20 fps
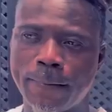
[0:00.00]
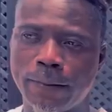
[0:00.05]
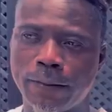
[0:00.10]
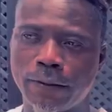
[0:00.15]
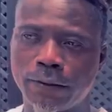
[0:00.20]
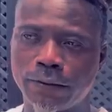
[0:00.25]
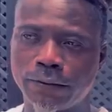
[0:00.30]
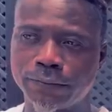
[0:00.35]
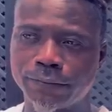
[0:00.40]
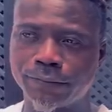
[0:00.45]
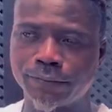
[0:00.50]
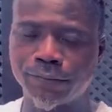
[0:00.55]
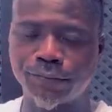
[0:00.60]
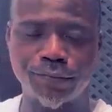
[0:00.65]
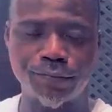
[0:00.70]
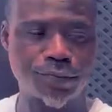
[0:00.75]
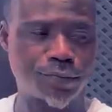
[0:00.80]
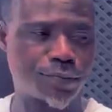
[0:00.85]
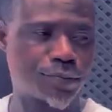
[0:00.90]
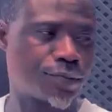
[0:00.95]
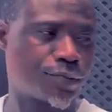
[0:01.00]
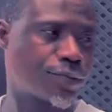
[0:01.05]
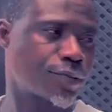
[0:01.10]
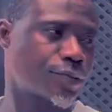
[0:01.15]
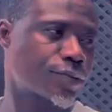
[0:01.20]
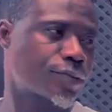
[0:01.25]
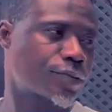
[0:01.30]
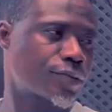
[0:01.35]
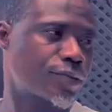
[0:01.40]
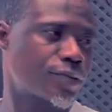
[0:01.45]

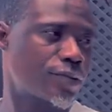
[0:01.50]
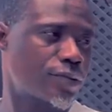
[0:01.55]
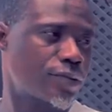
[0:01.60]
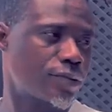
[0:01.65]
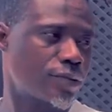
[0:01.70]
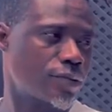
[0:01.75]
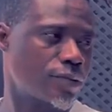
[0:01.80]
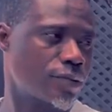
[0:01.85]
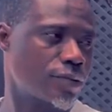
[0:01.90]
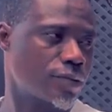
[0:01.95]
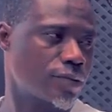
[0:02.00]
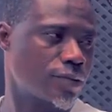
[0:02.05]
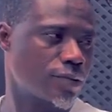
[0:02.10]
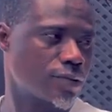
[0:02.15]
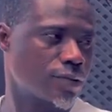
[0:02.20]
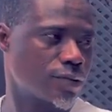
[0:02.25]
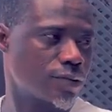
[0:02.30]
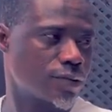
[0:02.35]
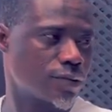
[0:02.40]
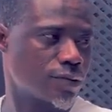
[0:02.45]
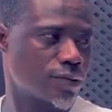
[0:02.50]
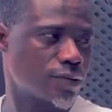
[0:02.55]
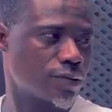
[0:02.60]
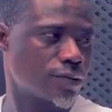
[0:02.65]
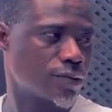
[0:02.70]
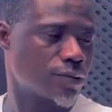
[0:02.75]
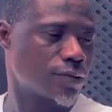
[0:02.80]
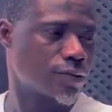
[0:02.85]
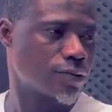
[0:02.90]
[no speech]